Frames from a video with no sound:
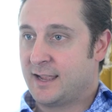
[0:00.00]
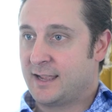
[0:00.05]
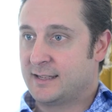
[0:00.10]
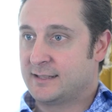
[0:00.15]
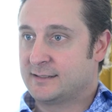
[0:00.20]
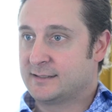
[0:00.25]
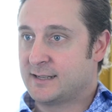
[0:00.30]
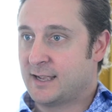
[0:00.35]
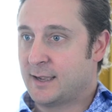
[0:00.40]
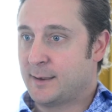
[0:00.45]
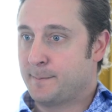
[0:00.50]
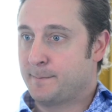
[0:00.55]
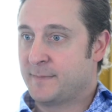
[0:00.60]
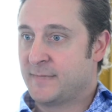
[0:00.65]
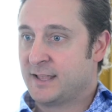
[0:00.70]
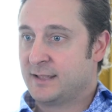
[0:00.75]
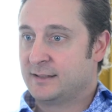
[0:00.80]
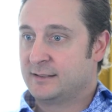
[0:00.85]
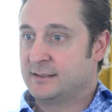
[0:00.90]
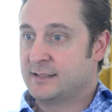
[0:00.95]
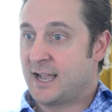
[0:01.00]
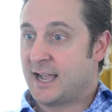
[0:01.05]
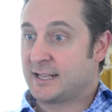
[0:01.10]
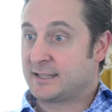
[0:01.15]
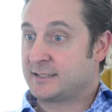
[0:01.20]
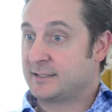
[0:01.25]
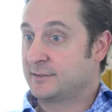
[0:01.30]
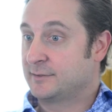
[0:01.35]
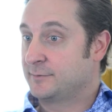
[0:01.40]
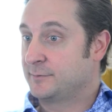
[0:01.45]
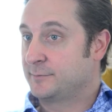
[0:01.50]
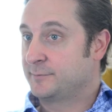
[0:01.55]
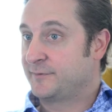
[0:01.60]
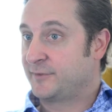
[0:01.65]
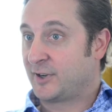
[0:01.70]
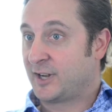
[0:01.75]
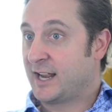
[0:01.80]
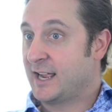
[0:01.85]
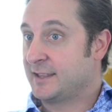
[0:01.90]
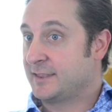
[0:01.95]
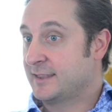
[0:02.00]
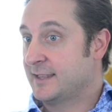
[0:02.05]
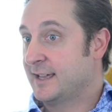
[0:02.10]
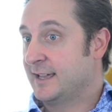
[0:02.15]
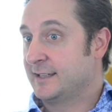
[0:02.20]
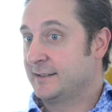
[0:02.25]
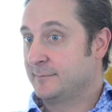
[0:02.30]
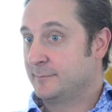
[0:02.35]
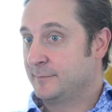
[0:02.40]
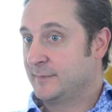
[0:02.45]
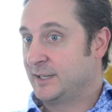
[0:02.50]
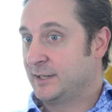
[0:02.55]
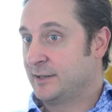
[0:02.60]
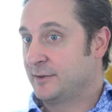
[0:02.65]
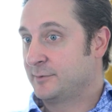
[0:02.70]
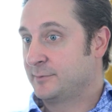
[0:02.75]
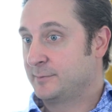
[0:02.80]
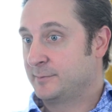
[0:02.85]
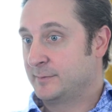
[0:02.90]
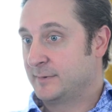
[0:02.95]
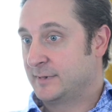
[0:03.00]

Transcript: and um, not to forget that you know